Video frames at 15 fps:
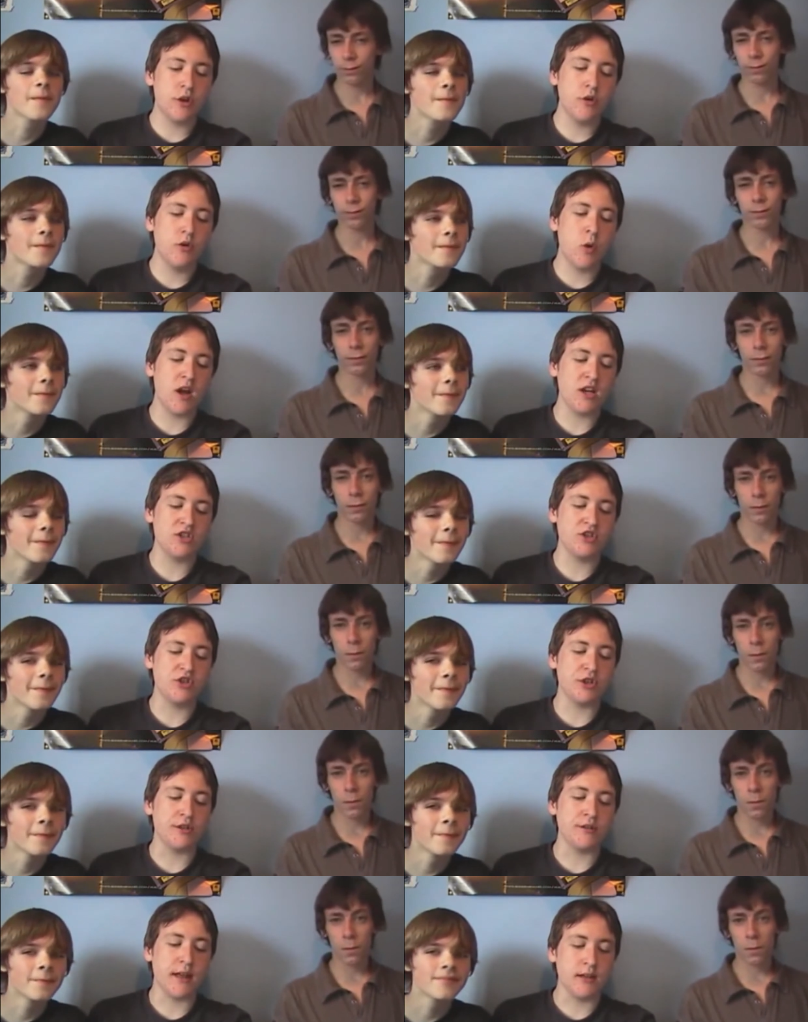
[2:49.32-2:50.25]
Speaker 1: is no
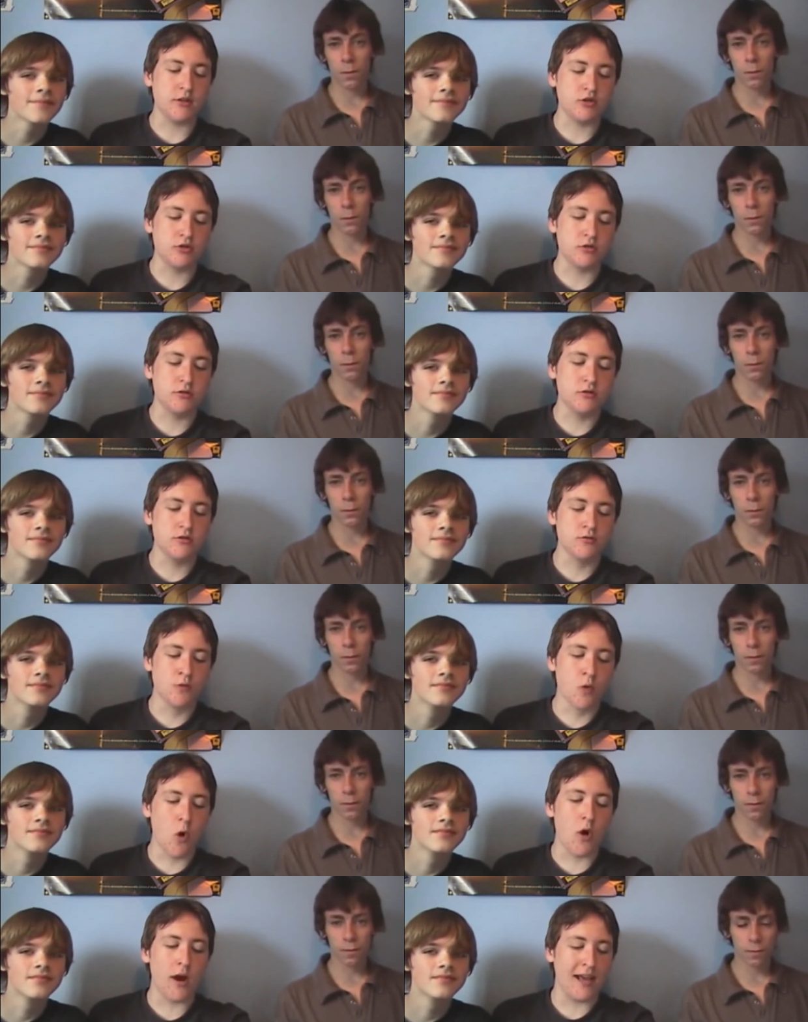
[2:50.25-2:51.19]
question that
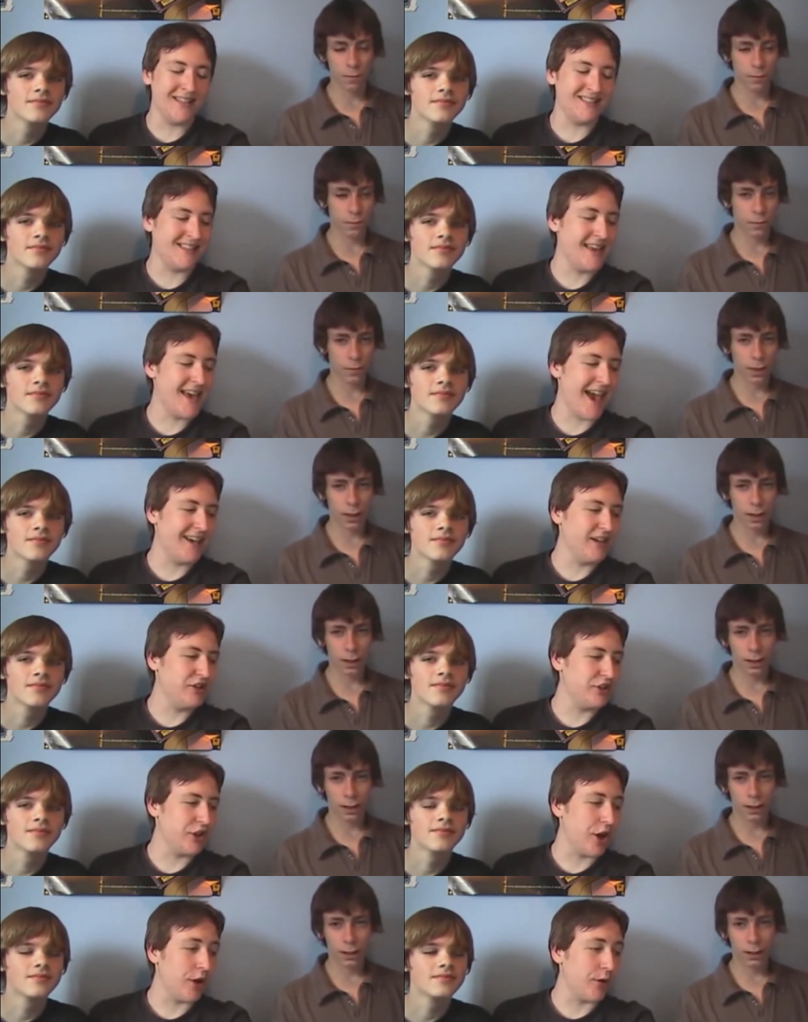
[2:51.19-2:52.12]
Raw is the
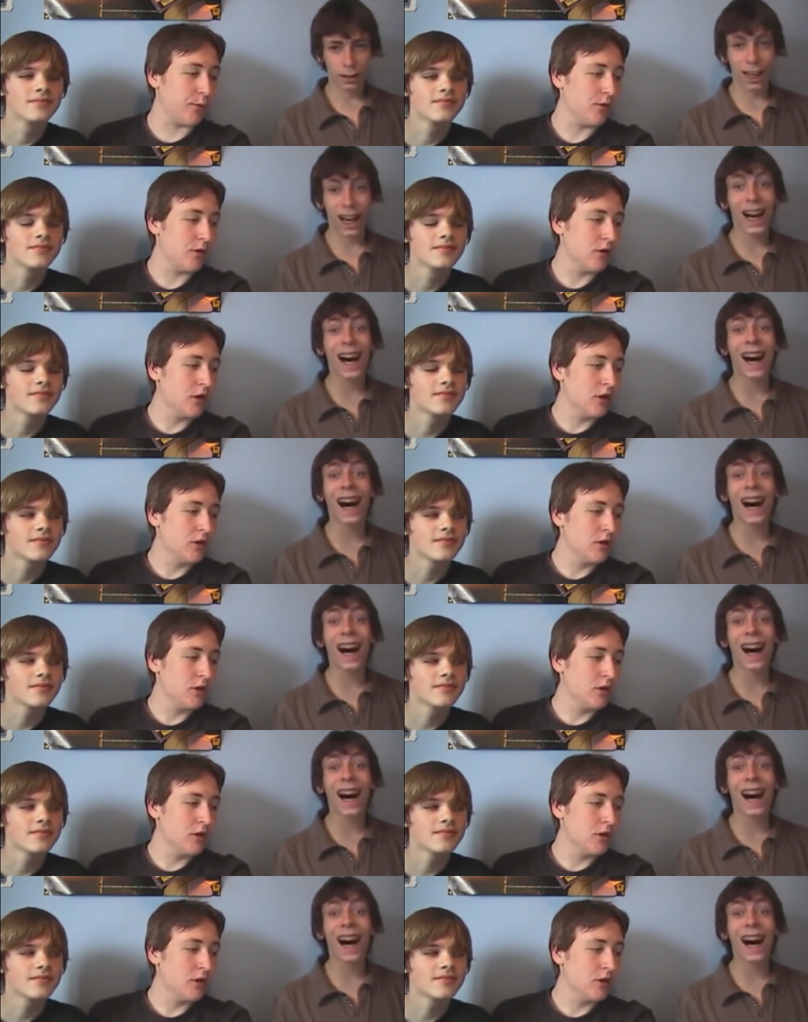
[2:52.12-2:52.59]
A show.